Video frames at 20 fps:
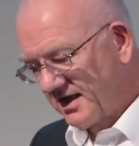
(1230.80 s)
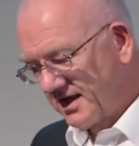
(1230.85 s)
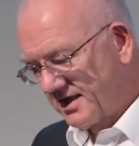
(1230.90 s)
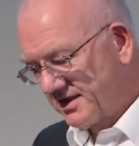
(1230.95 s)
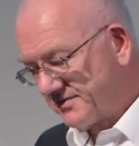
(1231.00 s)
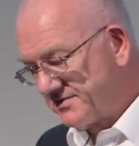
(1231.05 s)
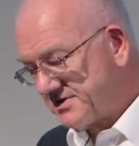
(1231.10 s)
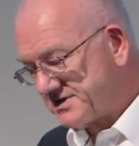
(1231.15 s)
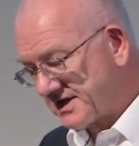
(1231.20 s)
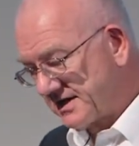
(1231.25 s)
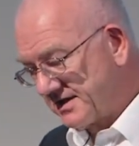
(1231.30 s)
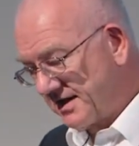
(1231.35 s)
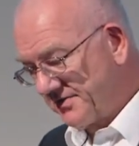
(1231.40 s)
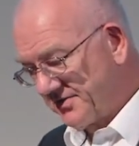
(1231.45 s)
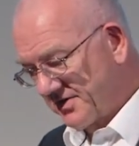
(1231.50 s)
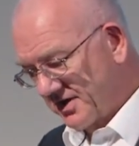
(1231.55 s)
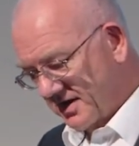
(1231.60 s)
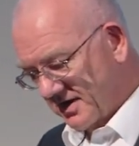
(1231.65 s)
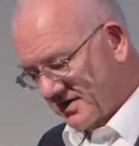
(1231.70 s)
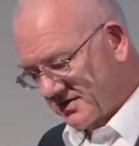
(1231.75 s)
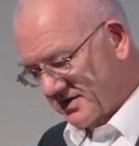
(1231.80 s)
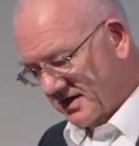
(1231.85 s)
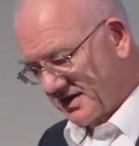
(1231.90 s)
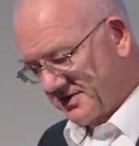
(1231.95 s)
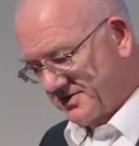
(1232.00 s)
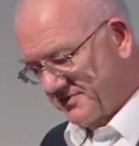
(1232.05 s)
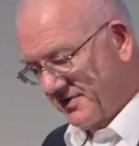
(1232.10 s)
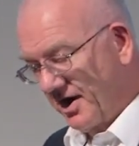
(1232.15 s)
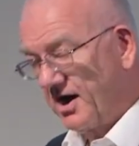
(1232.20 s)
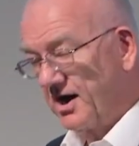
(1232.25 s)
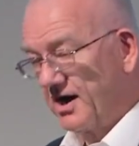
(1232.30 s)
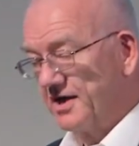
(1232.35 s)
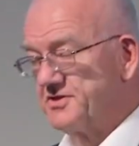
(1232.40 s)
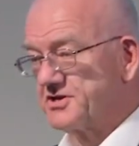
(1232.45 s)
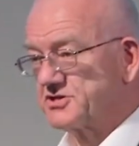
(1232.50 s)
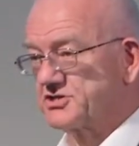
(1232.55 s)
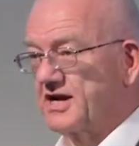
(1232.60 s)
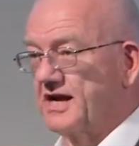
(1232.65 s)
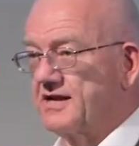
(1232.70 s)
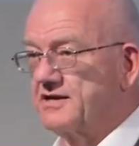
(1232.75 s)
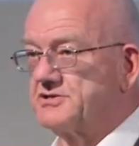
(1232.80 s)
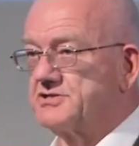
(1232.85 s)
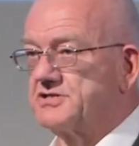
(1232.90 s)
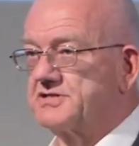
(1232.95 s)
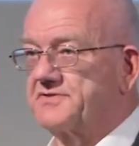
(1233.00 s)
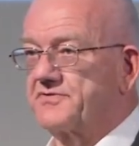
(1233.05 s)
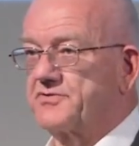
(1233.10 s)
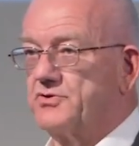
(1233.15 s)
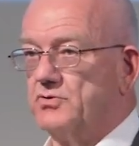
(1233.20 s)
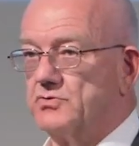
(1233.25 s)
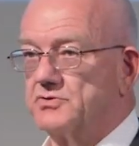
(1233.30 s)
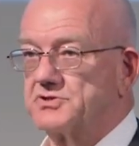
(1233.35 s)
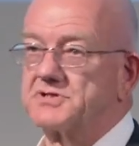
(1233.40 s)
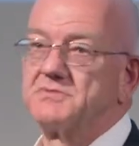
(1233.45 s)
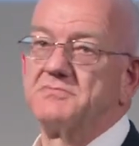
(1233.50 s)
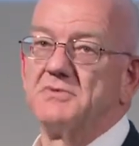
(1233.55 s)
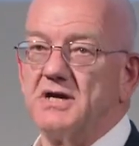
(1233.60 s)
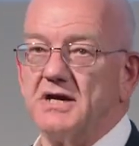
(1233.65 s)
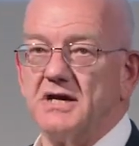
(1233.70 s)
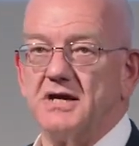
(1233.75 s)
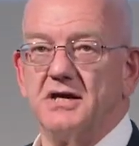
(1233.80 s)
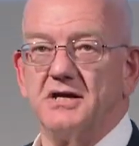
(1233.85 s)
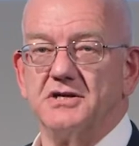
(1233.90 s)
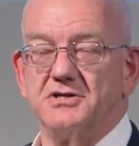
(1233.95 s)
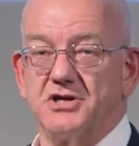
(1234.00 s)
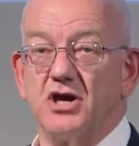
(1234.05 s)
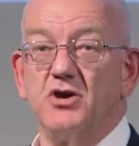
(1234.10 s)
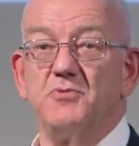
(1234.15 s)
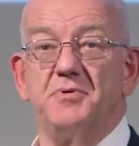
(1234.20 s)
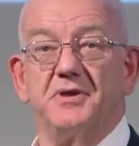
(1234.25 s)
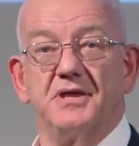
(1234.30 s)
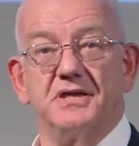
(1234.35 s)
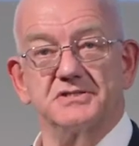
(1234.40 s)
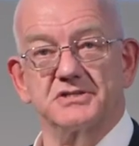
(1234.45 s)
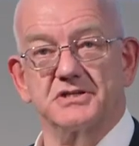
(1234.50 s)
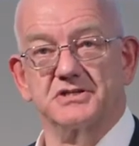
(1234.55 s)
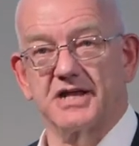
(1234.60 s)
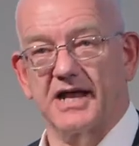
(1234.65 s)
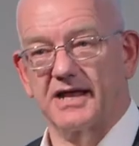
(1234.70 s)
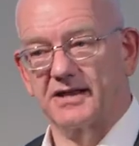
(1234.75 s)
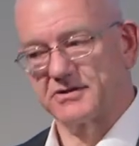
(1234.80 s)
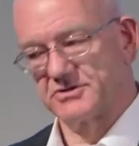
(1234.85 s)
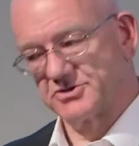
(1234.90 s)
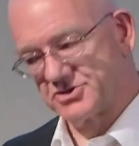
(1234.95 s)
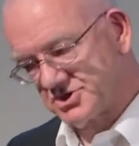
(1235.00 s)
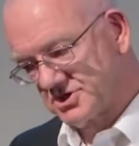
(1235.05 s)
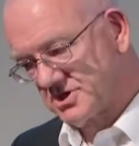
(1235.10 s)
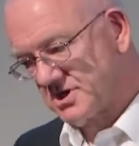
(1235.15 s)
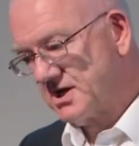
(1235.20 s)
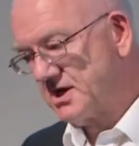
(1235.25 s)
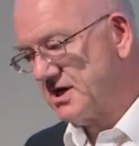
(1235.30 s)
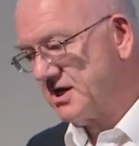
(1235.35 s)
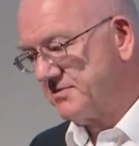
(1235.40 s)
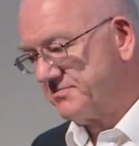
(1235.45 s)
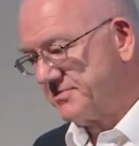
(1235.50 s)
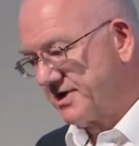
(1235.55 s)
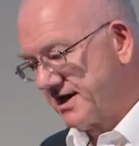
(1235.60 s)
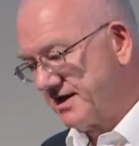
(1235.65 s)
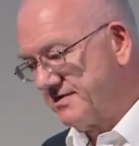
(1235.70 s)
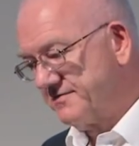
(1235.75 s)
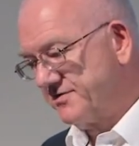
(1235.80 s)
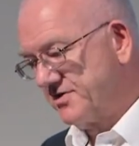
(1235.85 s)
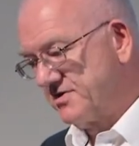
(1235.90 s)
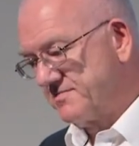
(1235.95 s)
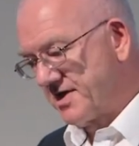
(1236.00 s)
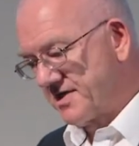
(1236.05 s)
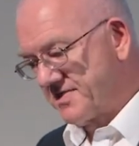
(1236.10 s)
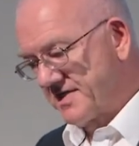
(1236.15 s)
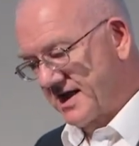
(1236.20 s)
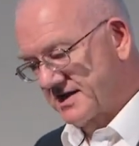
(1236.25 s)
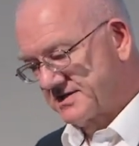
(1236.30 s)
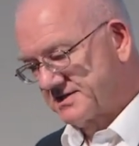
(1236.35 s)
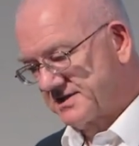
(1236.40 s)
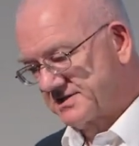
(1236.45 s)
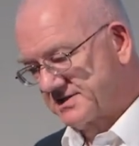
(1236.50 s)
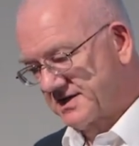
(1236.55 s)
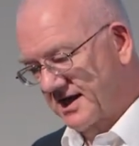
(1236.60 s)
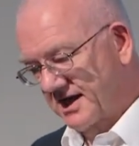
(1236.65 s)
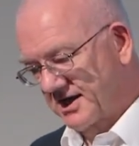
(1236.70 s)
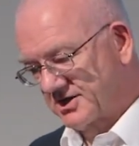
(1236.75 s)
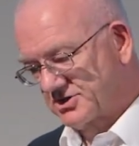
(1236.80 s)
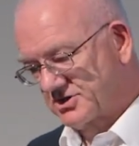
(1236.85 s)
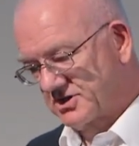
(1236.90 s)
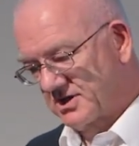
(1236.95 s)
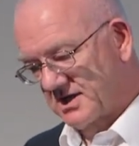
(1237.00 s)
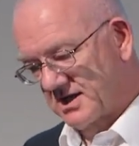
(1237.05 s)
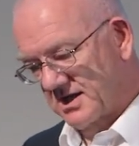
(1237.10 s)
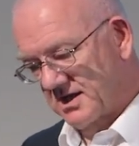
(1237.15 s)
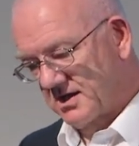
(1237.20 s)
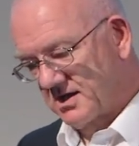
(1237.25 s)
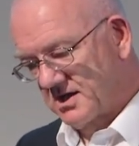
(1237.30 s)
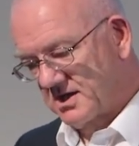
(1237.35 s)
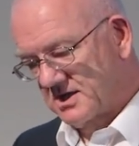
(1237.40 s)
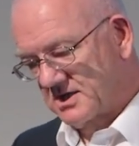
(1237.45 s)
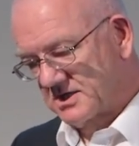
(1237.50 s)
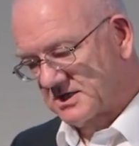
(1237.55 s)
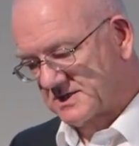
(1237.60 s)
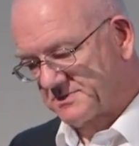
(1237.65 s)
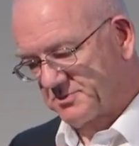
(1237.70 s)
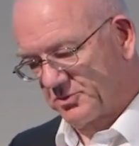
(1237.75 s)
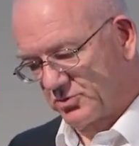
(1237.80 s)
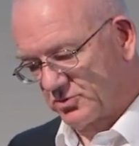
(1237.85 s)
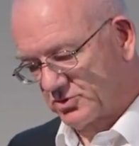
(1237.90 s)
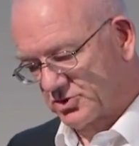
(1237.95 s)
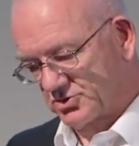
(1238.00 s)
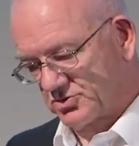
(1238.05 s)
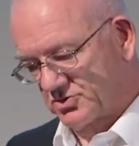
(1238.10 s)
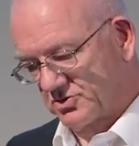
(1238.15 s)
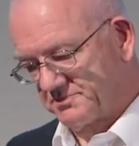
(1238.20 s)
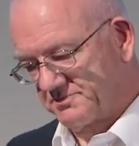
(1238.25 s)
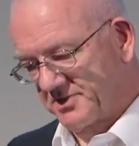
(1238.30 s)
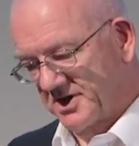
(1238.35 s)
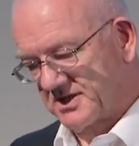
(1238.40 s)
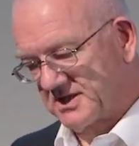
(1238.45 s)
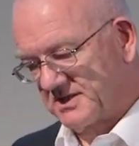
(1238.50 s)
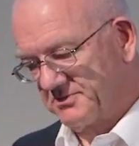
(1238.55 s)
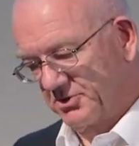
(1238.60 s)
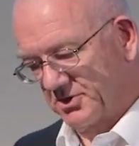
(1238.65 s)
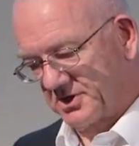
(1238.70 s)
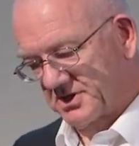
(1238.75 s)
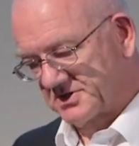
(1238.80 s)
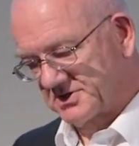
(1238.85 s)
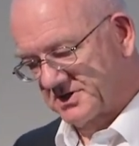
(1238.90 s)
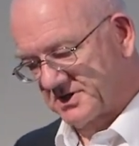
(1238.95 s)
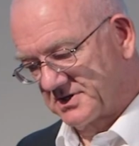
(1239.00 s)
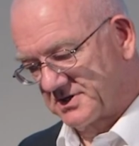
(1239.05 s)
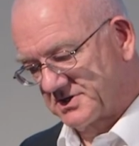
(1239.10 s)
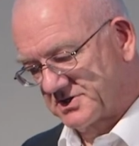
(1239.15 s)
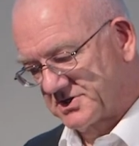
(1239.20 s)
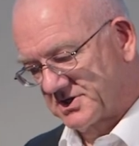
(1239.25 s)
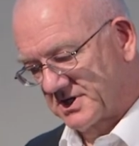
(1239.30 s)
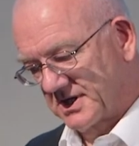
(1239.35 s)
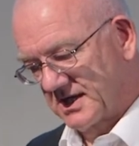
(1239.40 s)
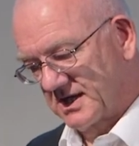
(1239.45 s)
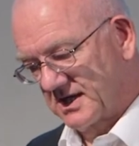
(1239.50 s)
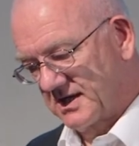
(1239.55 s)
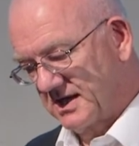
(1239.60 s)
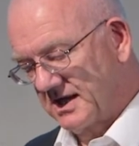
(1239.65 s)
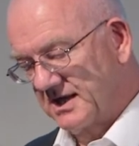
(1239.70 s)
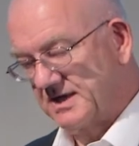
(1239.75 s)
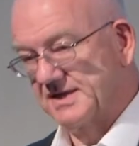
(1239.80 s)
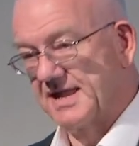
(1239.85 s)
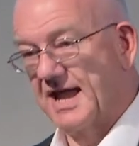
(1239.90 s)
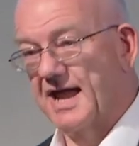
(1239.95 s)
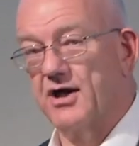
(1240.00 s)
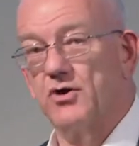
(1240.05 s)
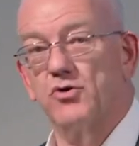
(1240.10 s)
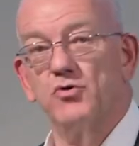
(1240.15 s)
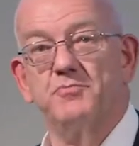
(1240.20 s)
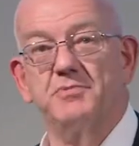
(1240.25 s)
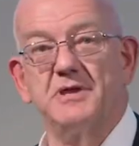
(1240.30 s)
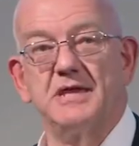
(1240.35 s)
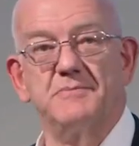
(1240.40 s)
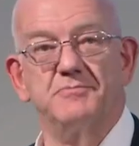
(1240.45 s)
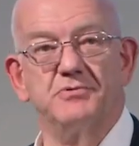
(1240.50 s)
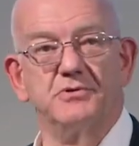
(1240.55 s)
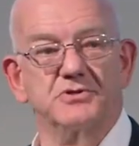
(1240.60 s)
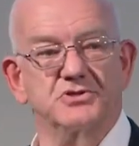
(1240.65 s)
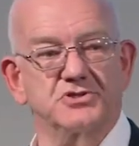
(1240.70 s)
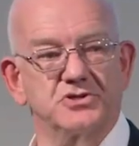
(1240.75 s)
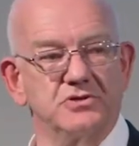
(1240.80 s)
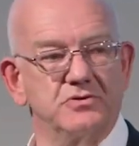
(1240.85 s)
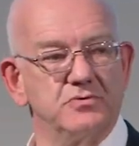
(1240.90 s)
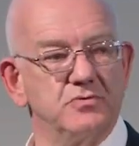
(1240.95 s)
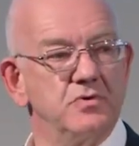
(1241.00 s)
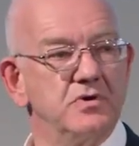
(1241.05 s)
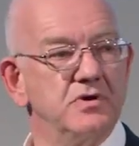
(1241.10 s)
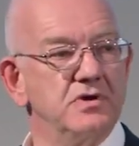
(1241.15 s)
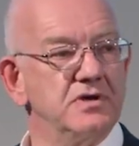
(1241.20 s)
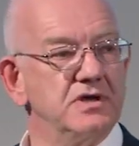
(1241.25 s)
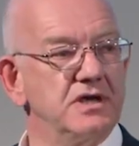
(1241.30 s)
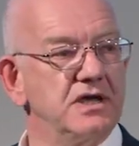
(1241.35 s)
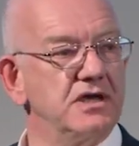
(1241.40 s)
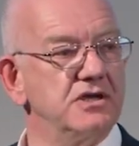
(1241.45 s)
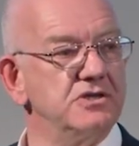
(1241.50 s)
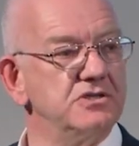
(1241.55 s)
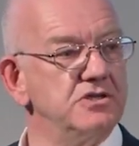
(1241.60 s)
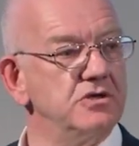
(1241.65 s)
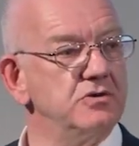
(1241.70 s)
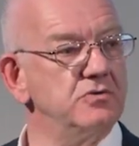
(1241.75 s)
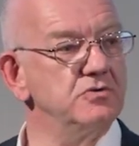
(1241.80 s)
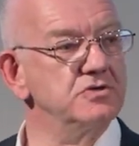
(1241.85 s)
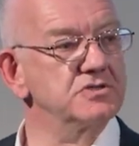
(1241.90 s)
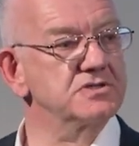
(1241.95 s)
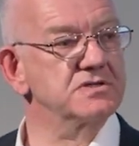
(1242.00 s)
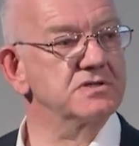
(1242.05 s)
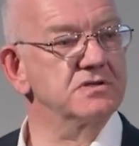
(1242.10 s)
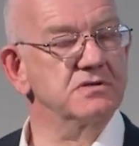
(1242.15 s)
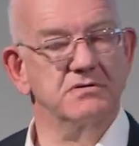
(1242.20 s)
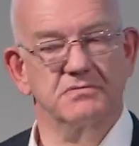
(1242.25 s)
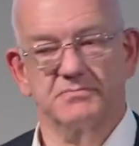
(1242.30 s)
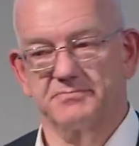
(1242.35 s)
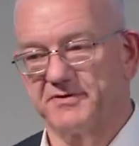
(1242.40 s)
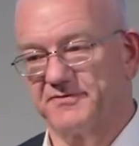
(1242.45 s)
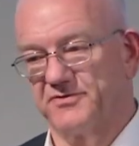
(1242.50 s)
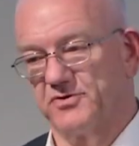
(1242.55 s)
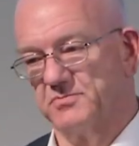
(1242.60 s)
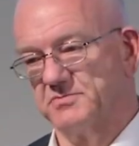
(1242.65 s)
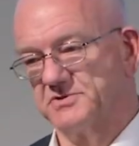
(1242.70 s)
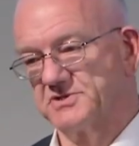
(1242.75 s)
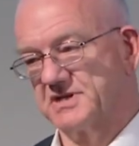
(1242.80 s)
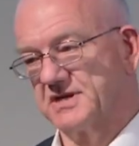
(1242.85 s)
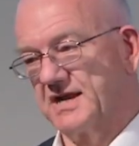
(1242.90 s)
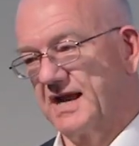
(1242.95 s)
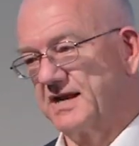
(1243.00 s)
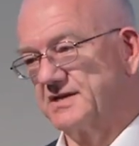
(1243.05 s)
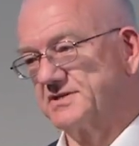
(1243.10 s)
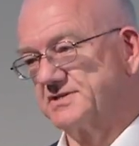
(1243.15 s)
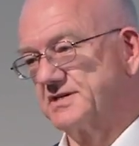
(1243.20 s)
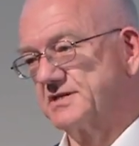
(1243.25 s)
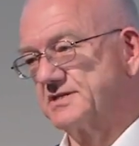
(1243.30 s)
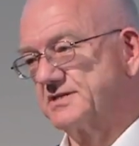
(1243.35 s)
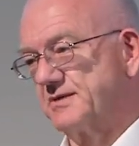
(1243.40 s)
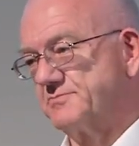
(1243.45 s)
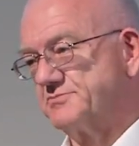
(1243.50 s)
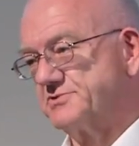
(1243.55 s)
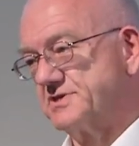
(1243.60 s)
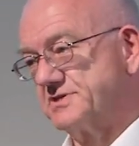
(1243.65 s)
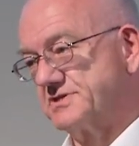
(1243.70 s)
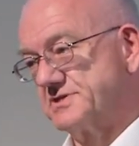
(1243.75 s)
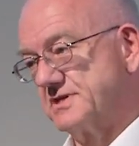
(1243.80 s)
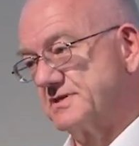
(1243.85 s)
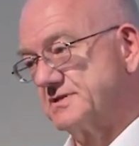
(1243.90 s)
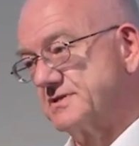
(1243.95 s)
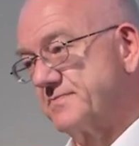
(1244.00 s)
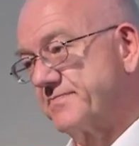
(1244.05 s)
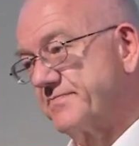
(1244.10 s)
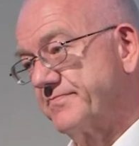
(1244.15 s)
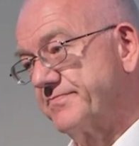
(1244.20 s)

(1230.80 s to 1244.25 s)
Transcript: There is another, there are other challenges, of course. Doping is a challenge. My own view about that is that actually sports should bite the bullet and allow people to use performance-enhancing substances.